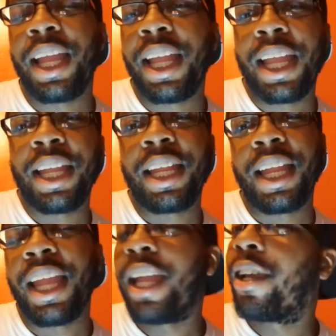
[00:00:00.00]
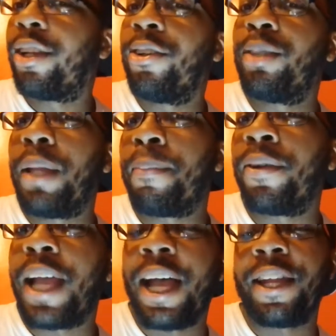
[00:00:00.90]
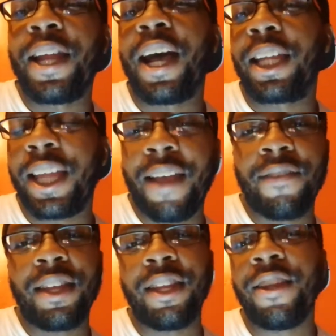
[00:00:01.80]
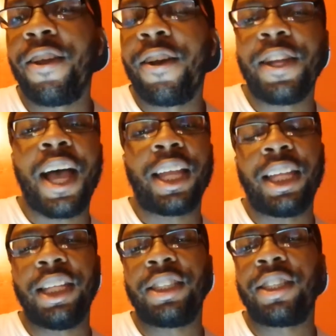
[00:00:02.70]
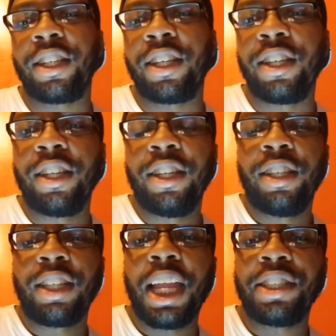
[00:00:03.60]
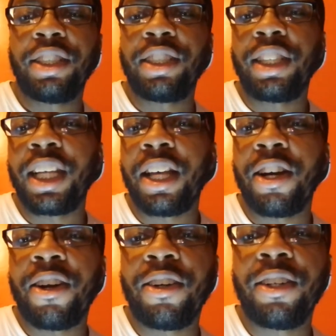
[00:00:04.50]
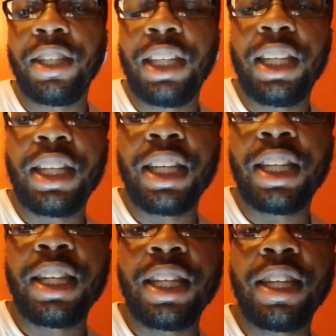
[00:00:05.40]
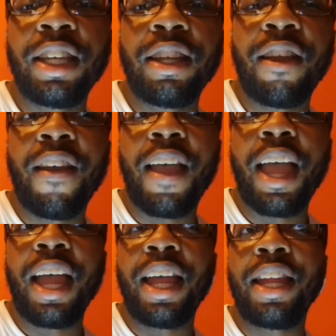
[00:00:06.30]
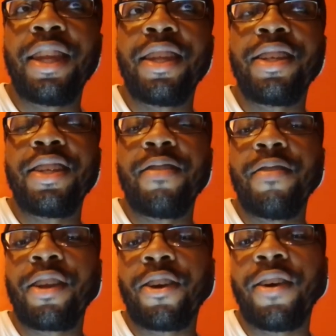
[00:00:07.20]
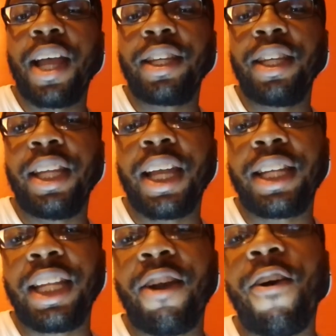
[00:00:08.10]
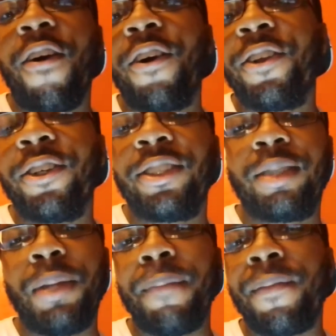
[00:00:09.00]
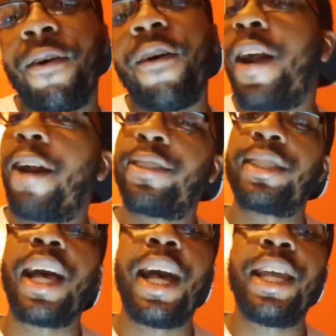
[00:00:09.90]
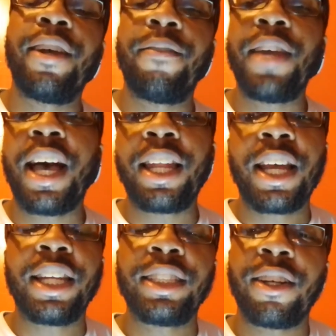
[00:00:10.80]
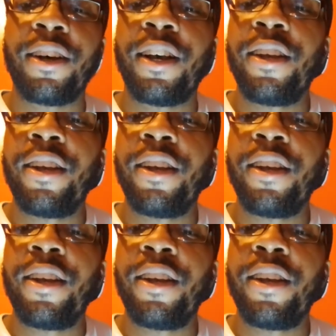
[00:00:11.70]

it includes people that are not Kevin, not Keisha, Casey Janelle, Ian, and Nicole Anthony. I think all those people are outside of that lines are